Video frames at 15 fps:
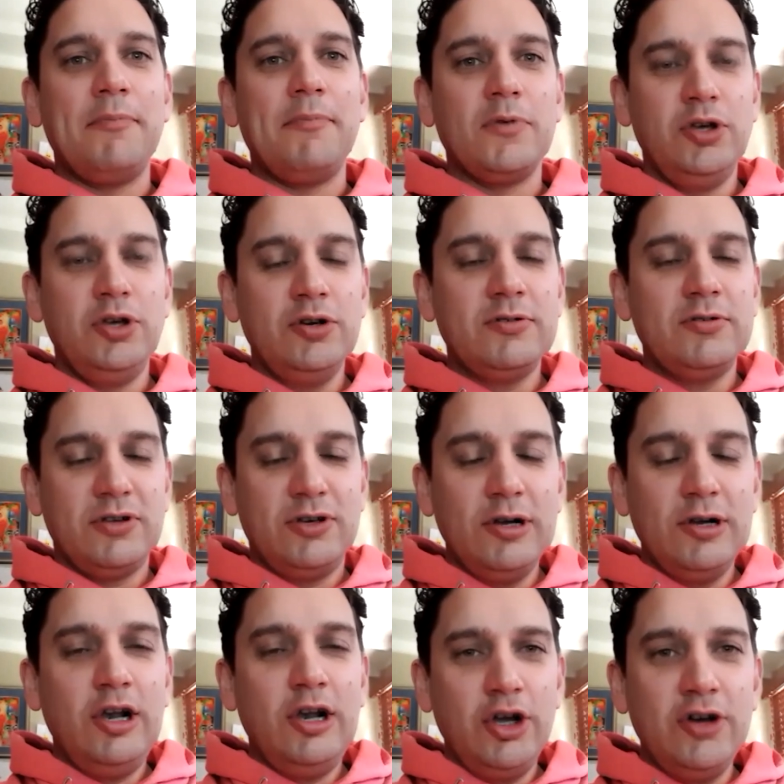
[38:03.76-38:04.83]
You
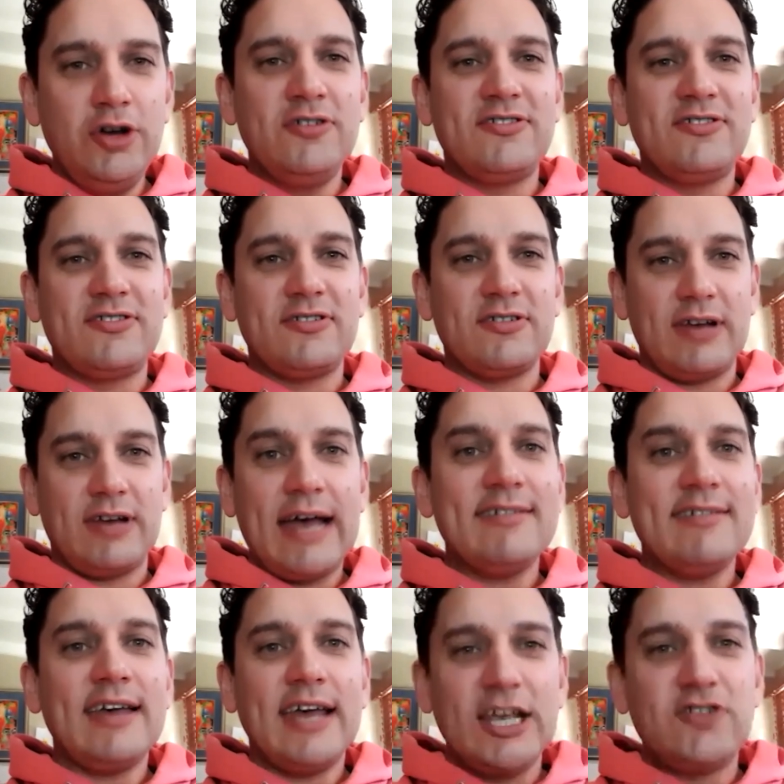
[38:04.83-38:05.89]
lose, as a
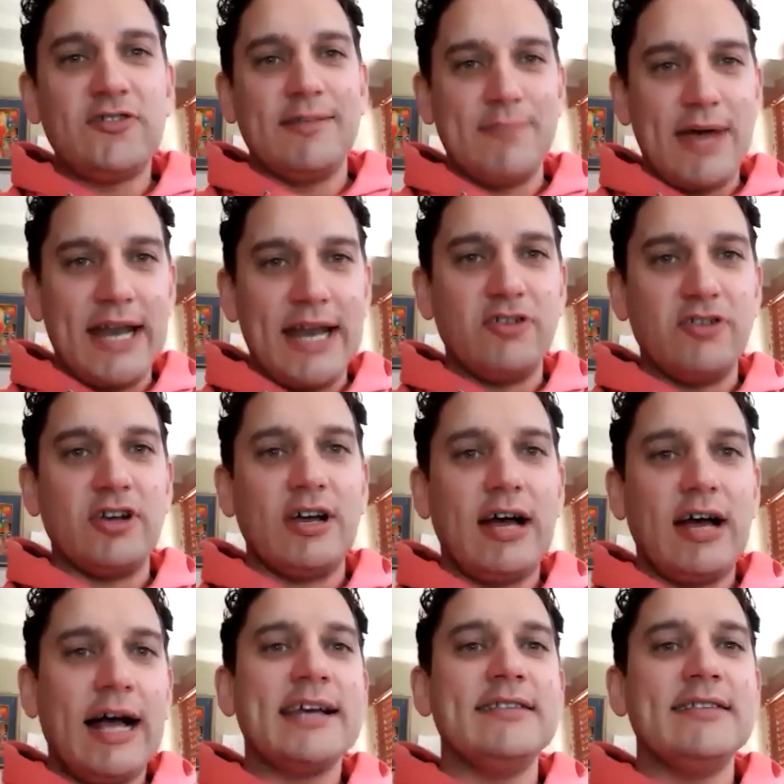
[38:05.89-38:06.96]
hedge fund manager,
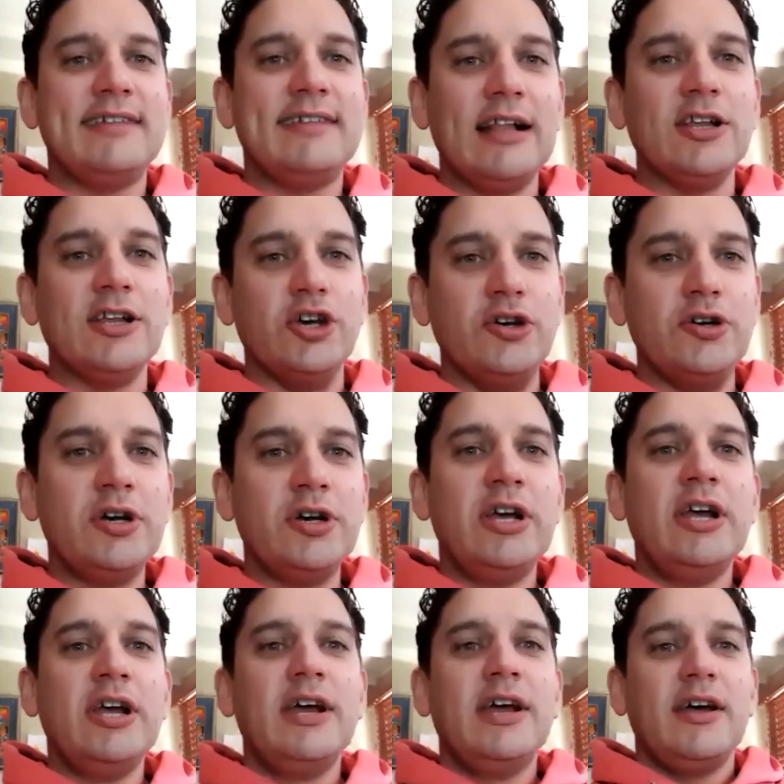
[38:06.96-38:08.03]
I can tell you
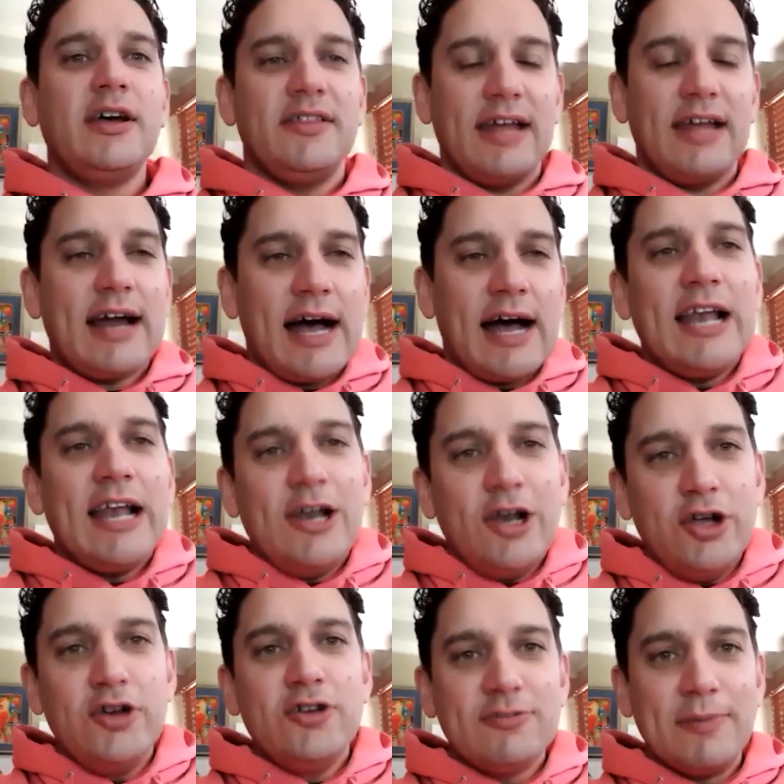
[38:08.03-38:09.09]
that I
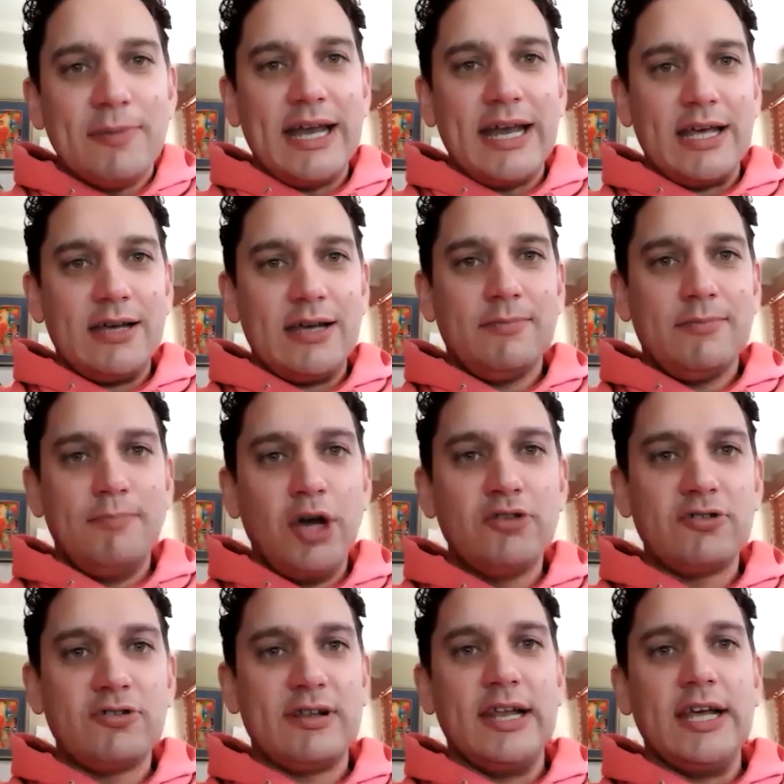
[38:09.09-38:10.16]
lose money
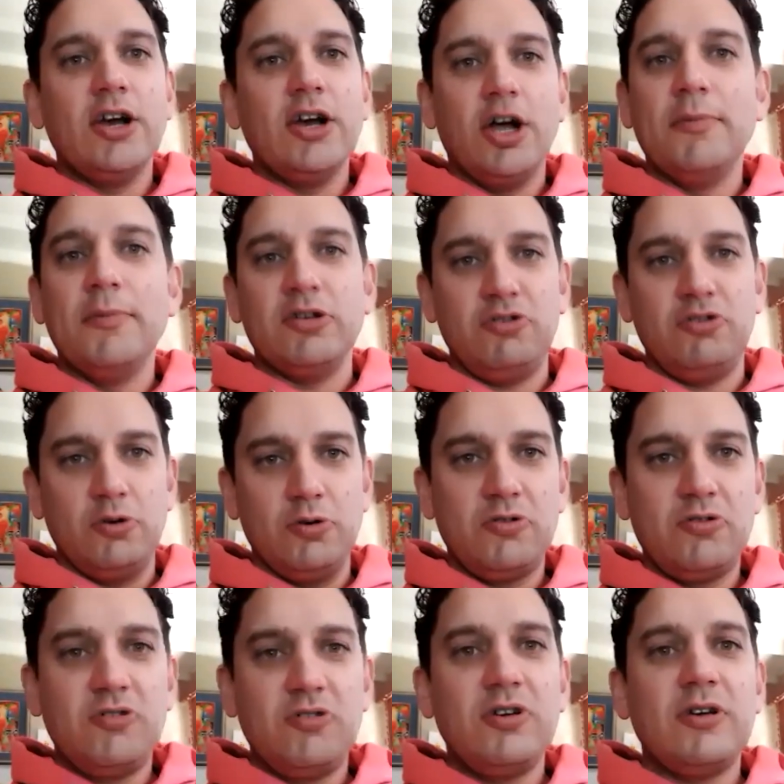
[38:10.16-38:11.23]
mostly on my
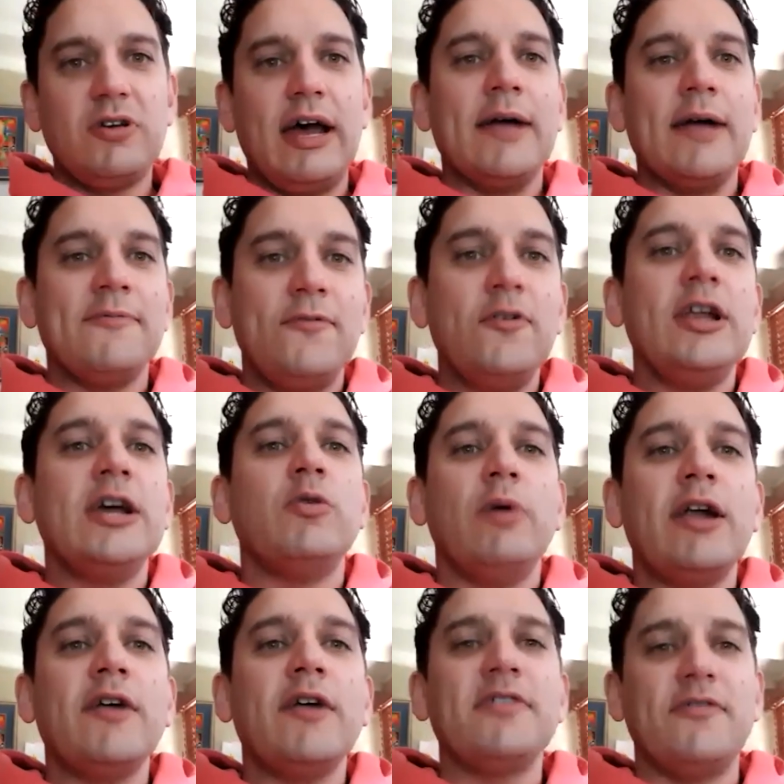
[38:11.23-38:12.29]
shorts. And I'm fully
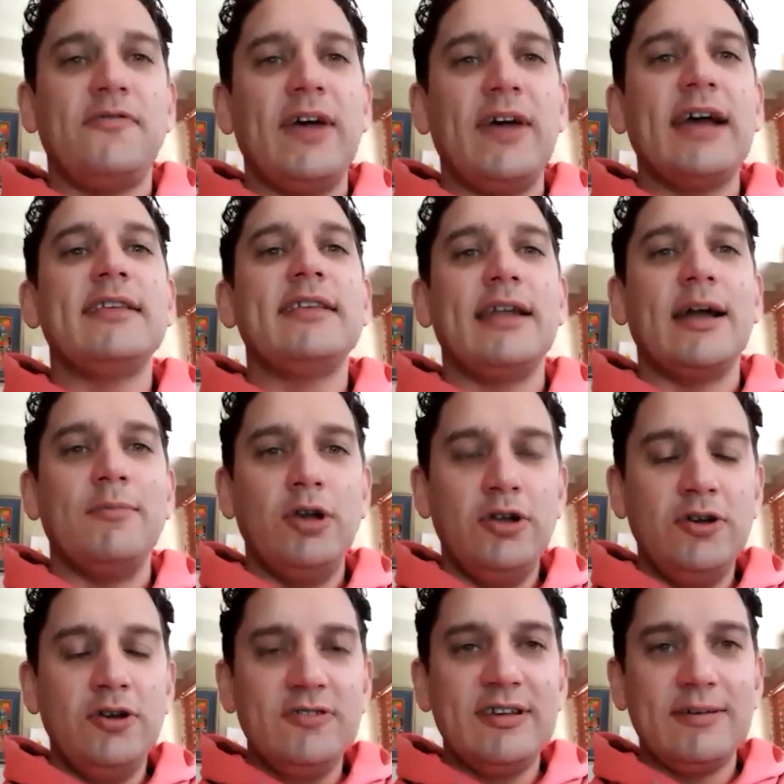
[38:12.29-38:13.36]
aware of the fact that I'm
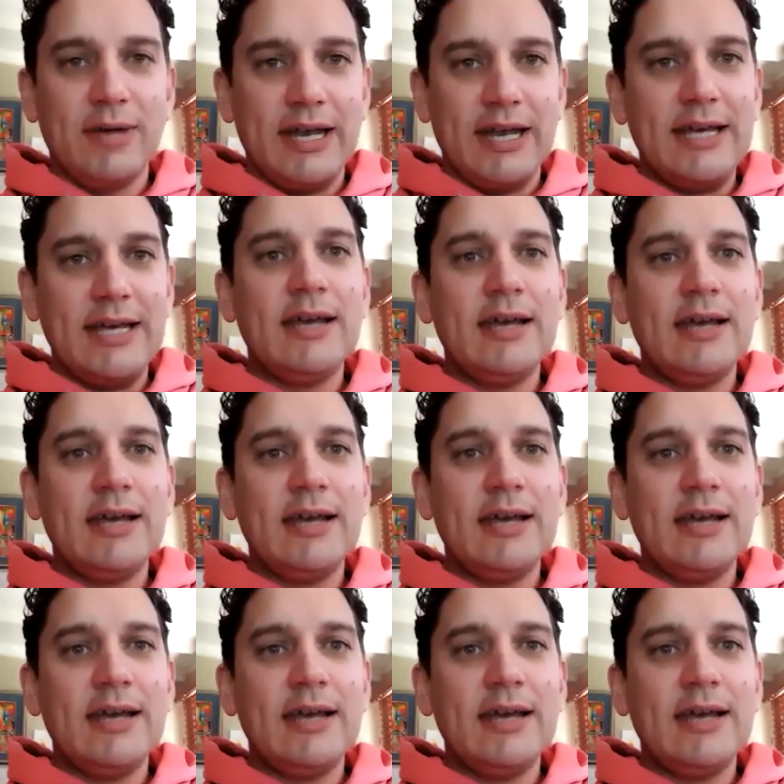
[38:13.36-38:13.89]
losing money,